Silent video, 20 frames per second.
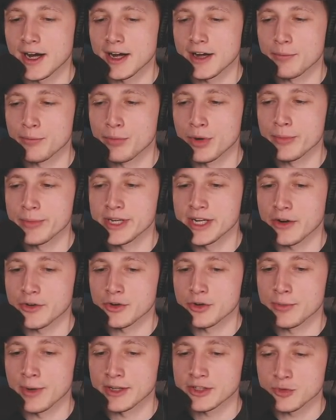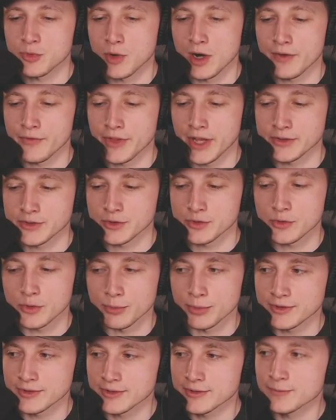Put me down to about 12,000
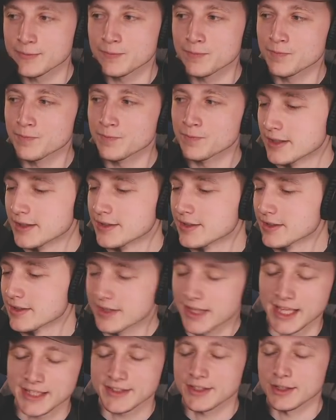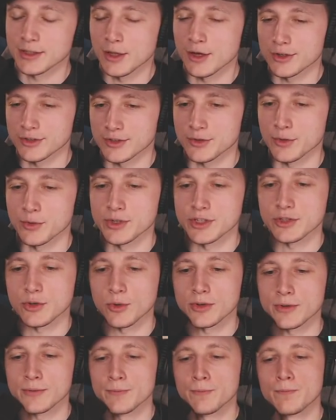rubles. That's the long story
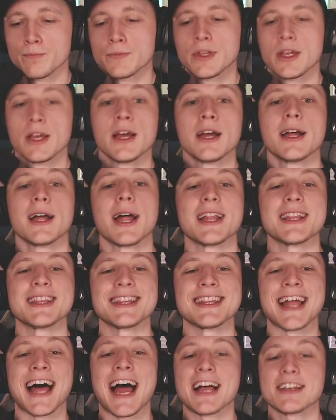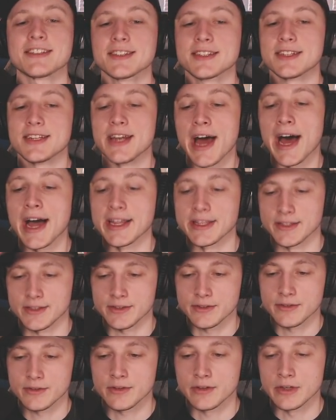short. Last night,
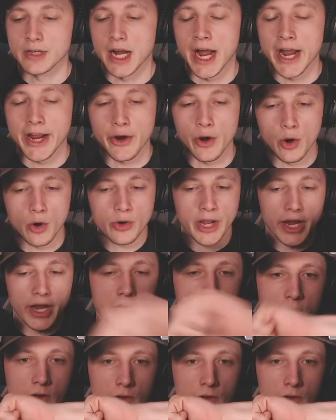I go, okay,